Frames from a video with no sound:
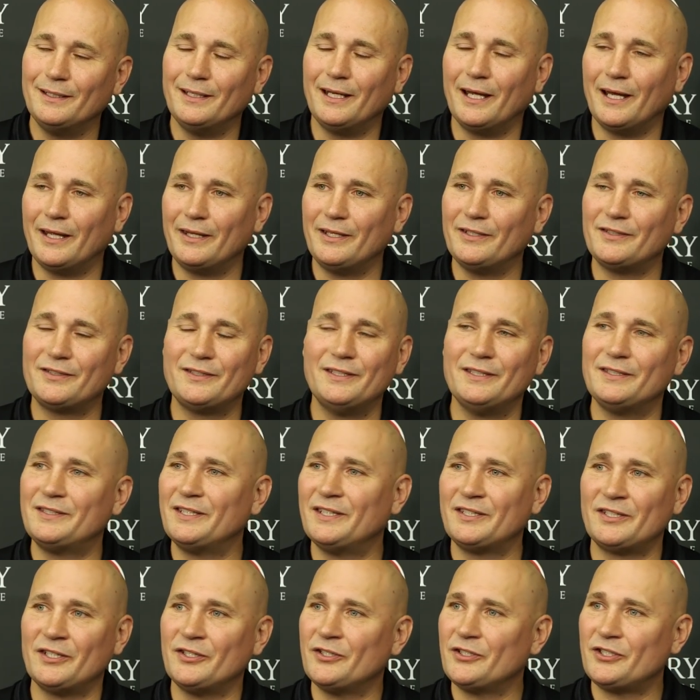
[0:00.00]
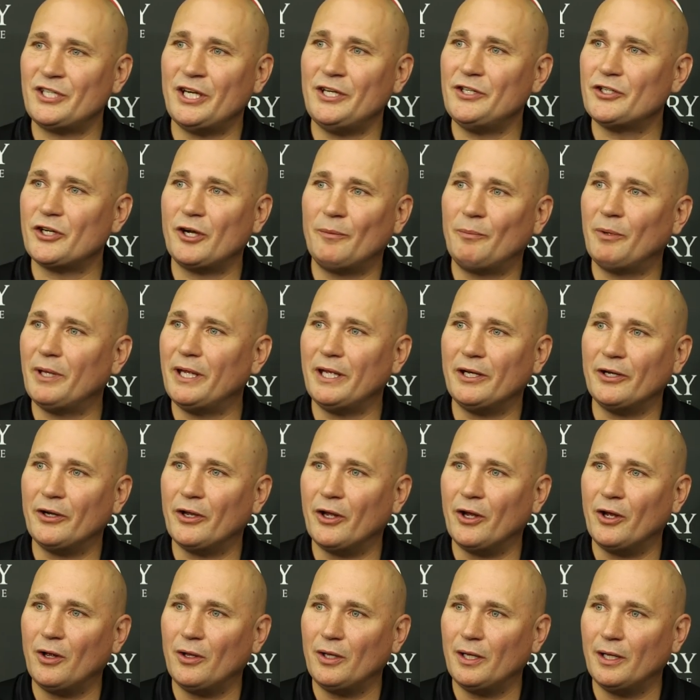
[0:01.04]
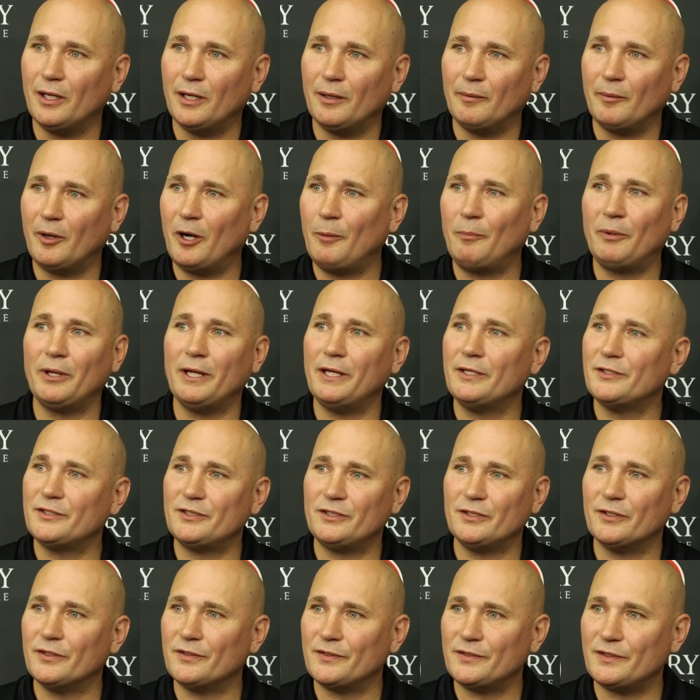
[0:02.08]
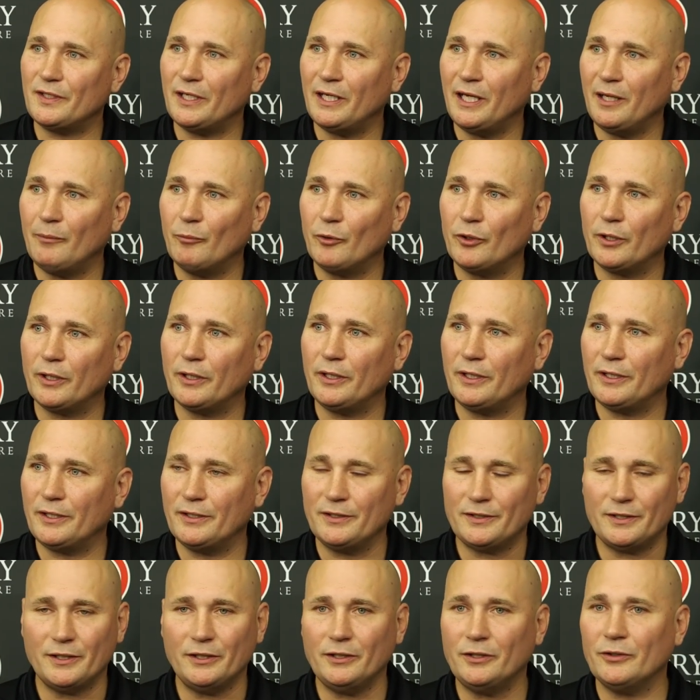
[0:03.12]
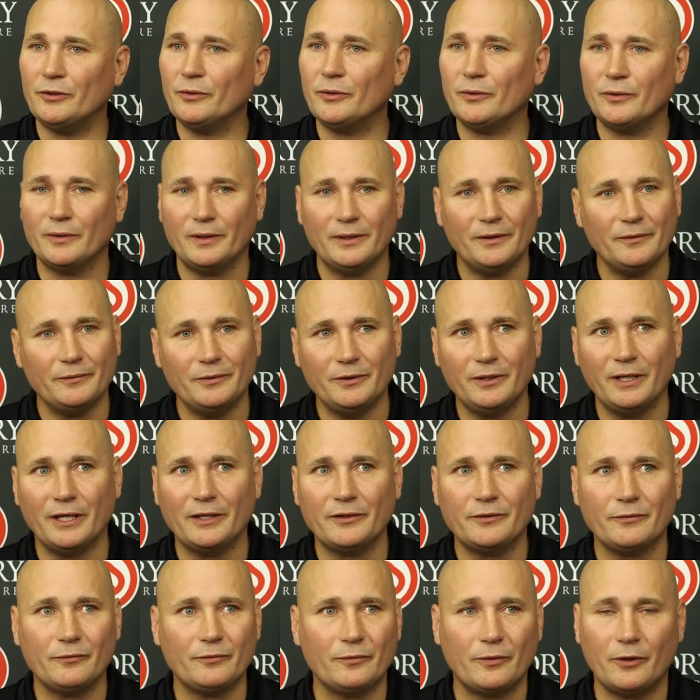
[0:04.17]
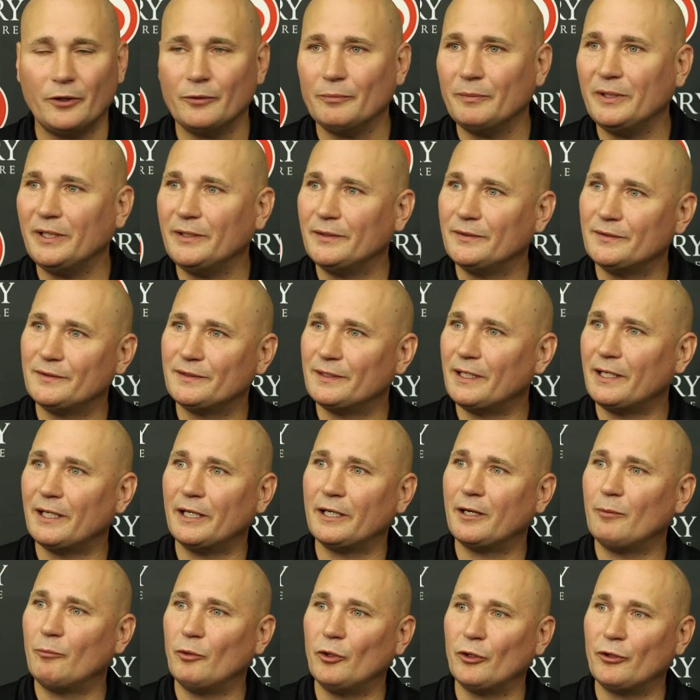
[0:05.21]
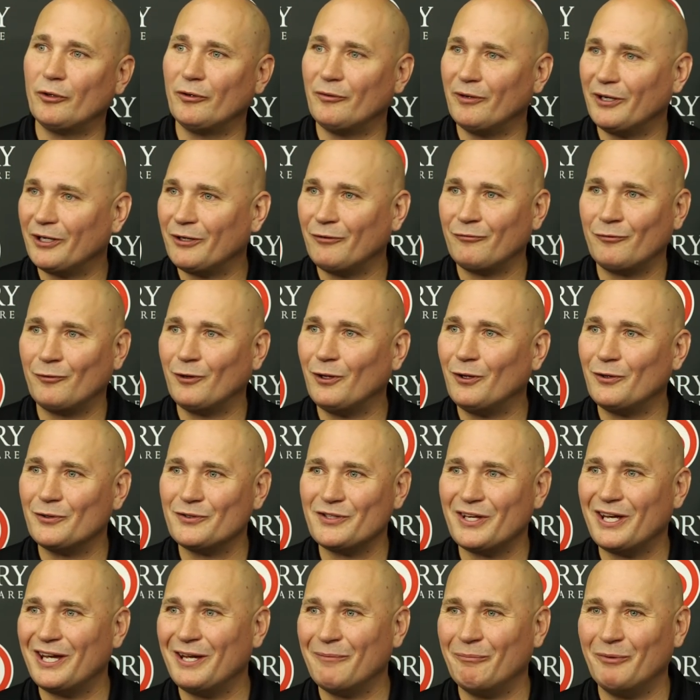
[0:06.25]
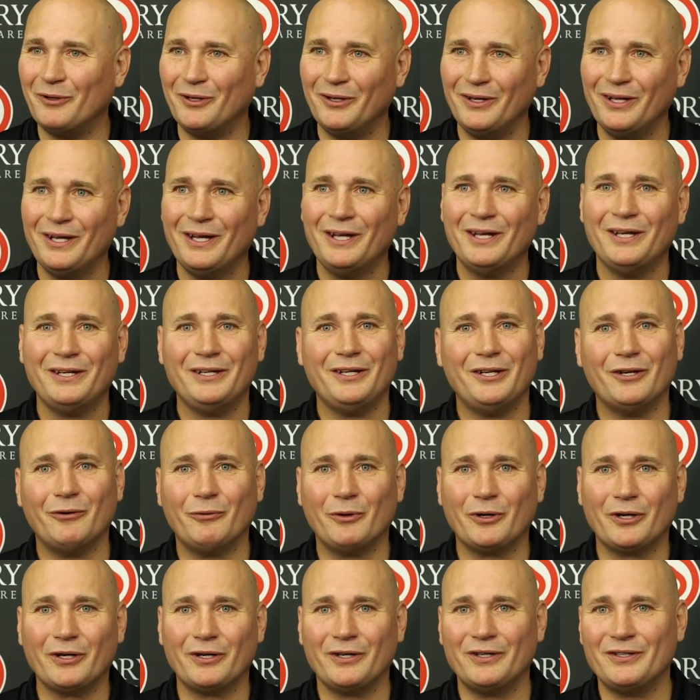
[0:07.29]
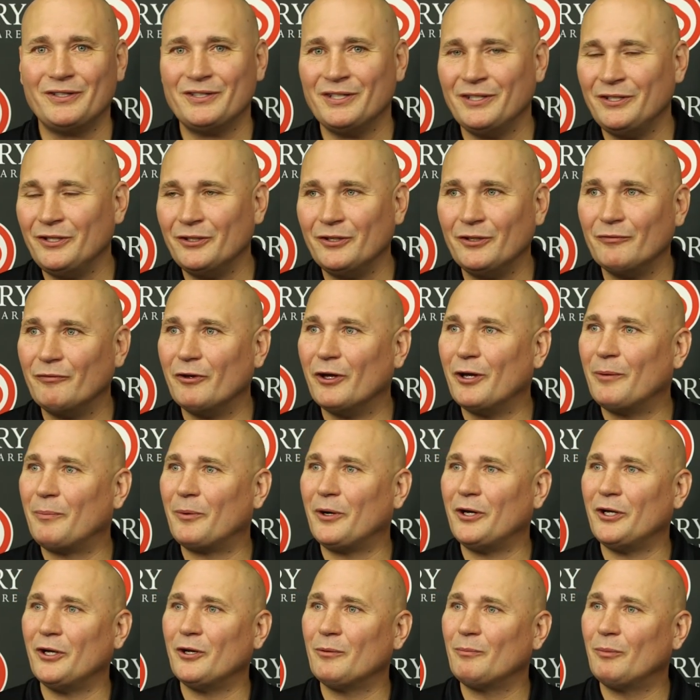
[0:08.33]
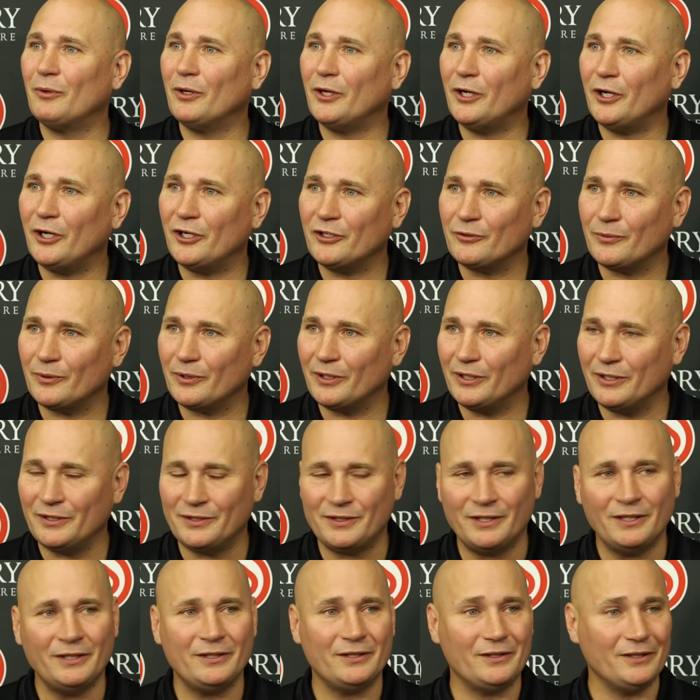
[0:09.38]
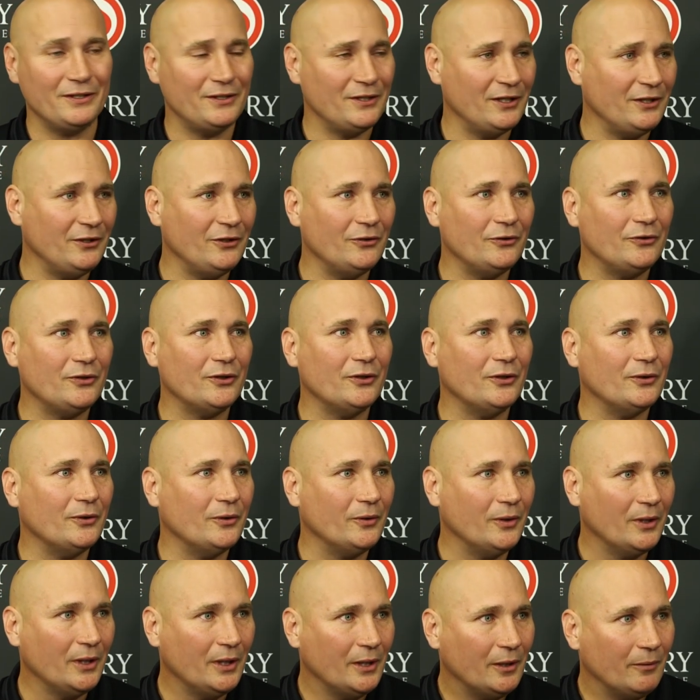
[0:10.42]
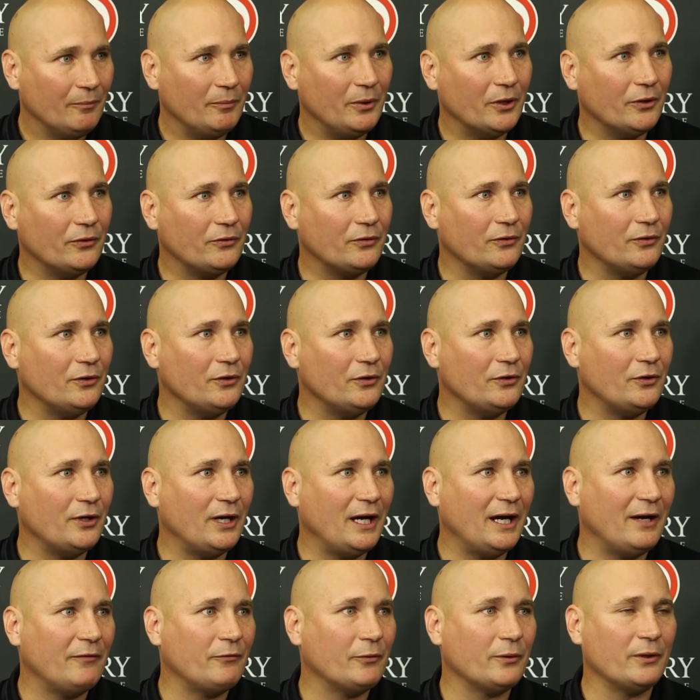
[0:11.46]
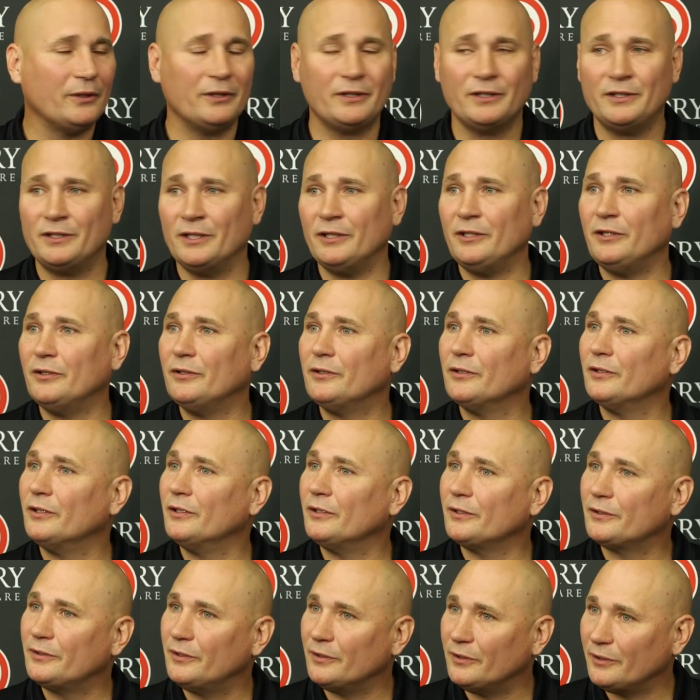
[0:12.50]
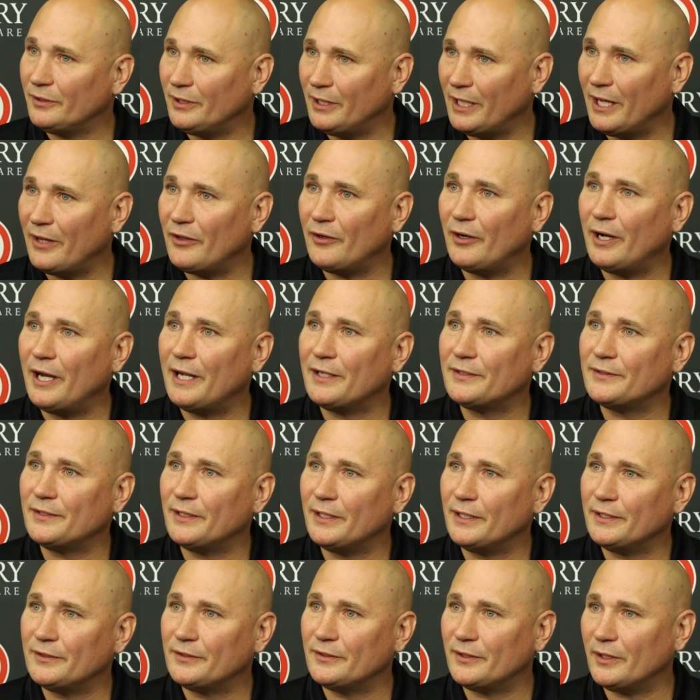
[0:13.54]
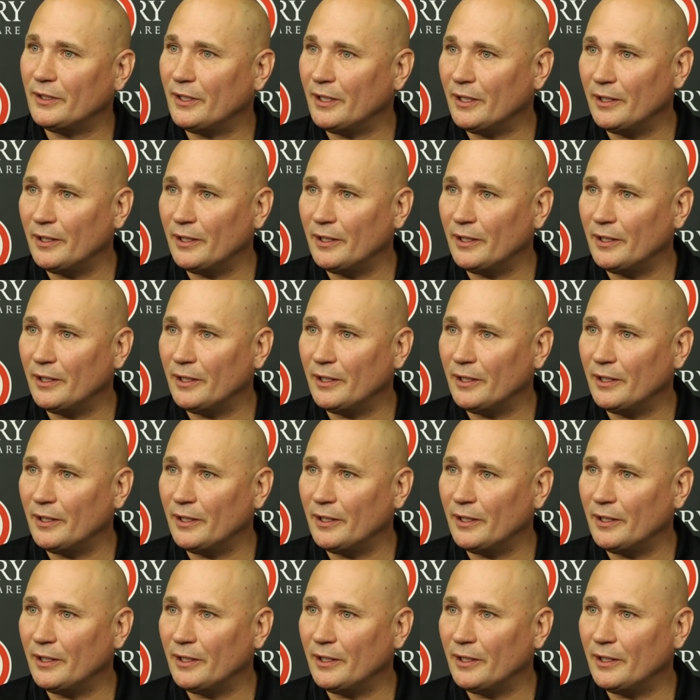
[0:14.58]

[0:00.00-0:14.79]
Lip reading: No, this doesn't change our plan at all. Our plan's still the same. We're going to continue, and you guys have heard me sound like a broken record for a long time, but you know, we're going to continue to develop our young players. We're going to continue to build through the draft. We're going to continue to look to gather assets,